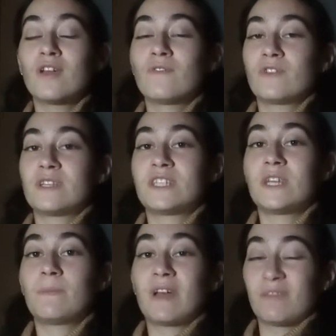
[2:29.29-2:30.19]

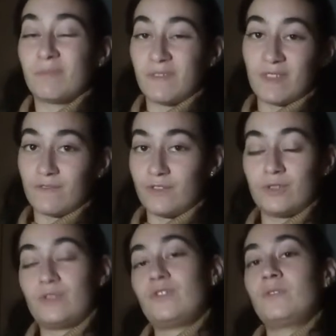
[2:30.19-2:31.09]
friendship, and maybe the
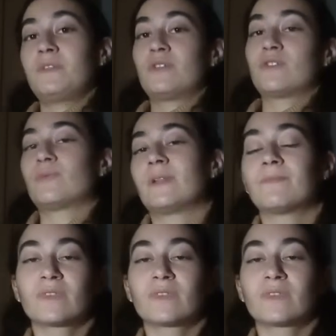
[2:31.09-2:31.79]
future, because, well,